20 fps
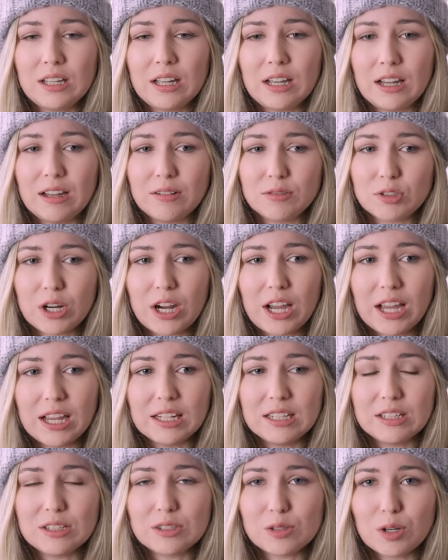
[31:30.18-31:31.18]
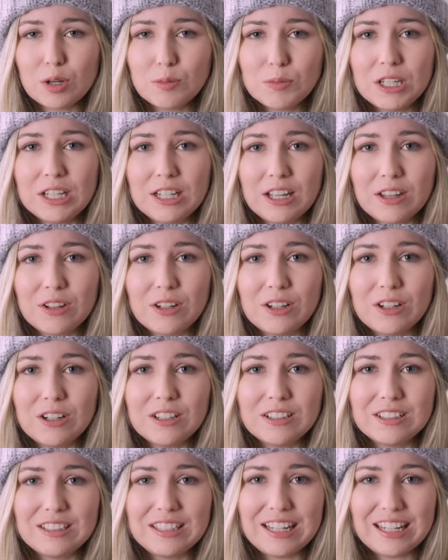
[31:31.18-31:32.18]
I've tried so many
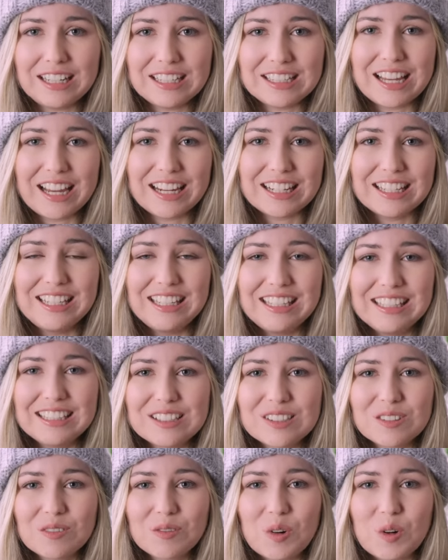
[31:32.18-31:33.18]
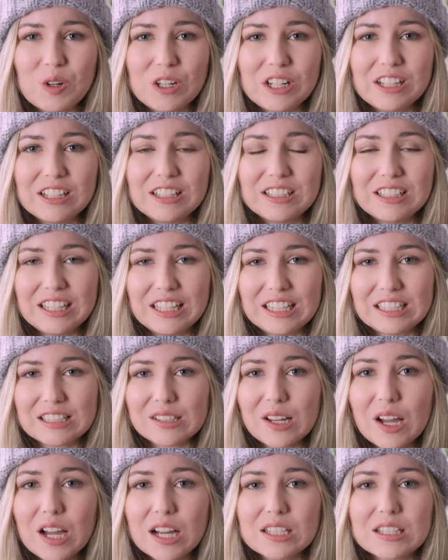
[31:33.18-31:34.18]
other knitting techniques for knitting
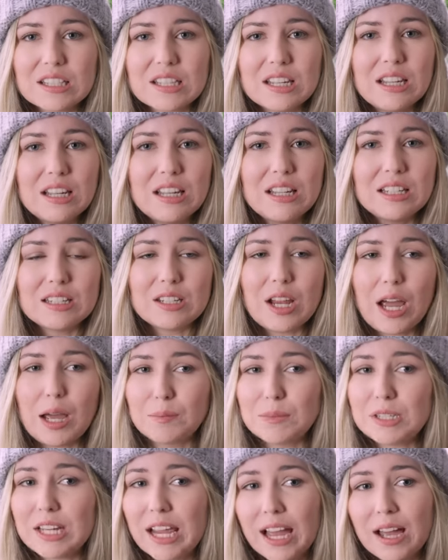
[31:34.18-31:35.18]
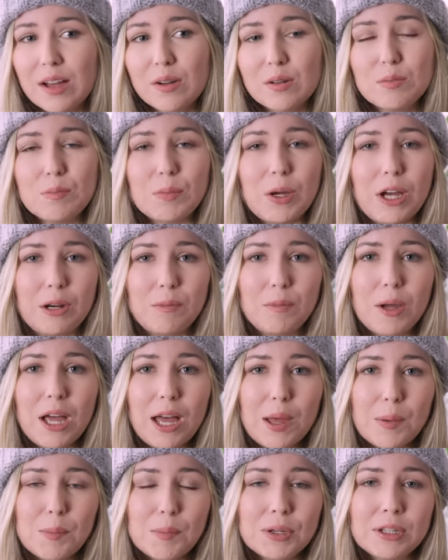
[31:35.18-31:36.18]
socks, top down, bottom
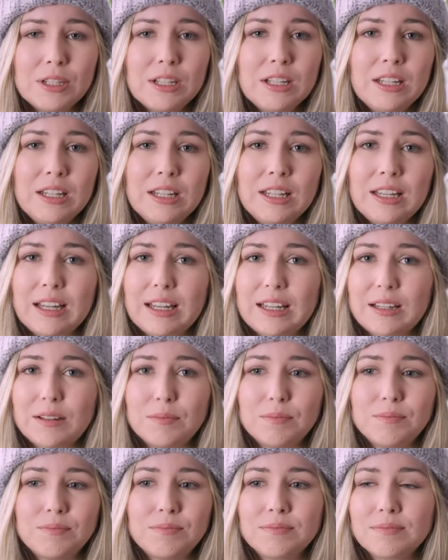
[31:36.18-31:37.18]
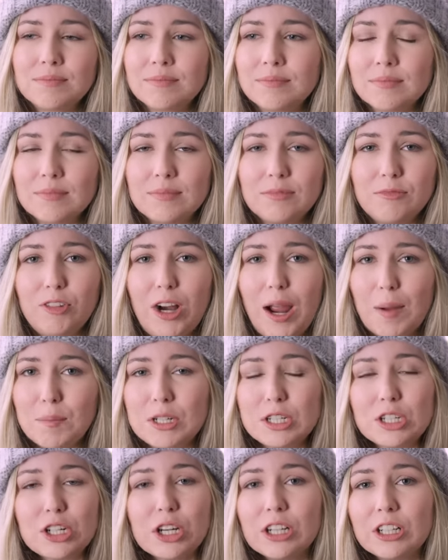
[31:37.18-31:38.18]
up, um, wrap
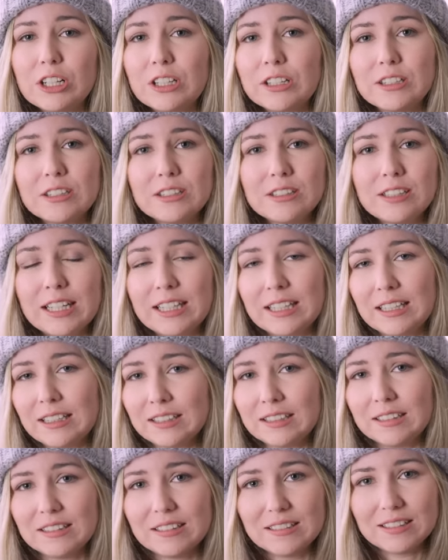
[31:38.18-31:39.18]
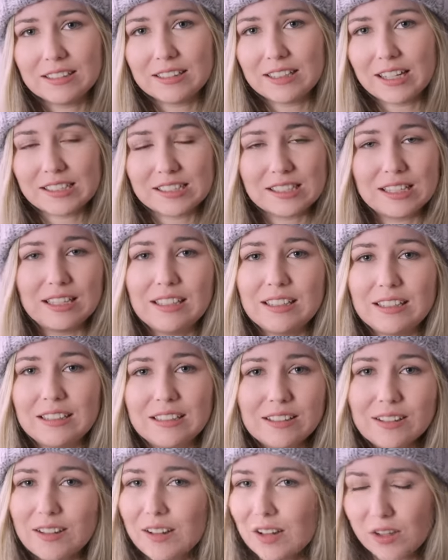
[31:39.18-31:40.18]
and turn, heel and gusset,
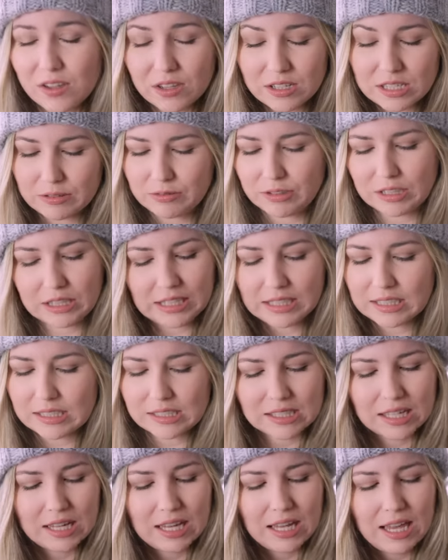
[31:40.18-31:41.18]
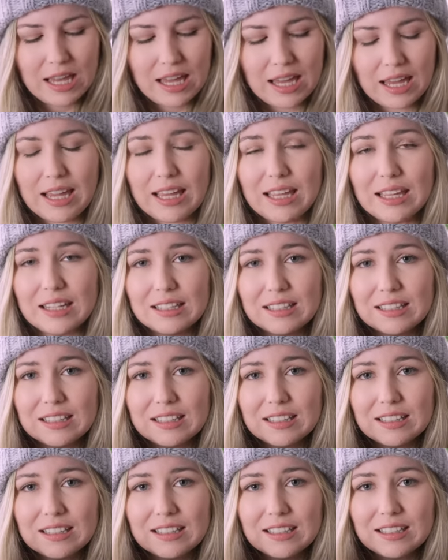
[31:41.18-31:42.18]
and all the different things. And
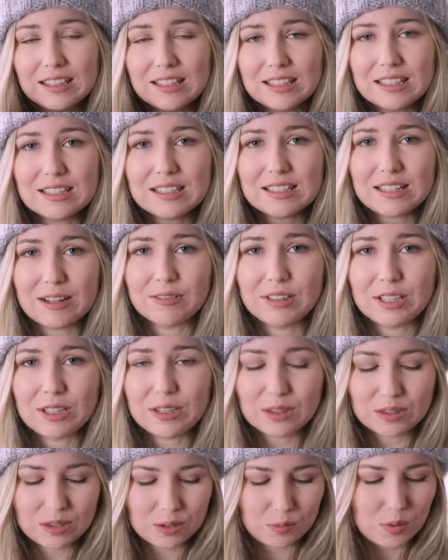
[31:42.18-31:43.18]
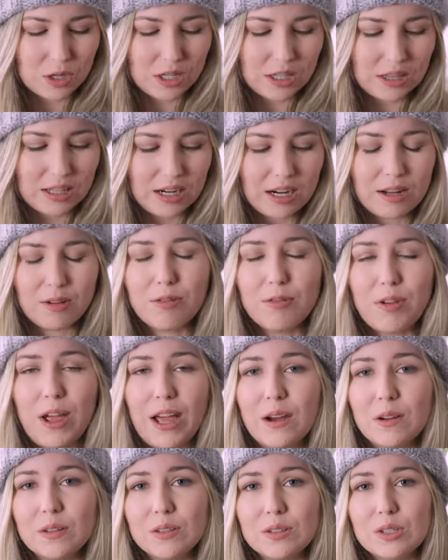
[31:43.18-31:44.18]
this is definitely the one that I've
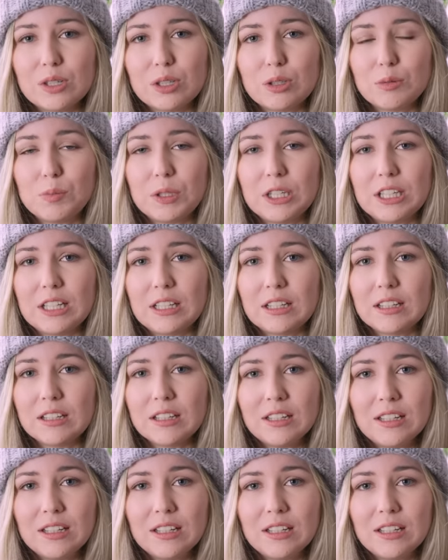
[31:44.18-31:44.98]
found to be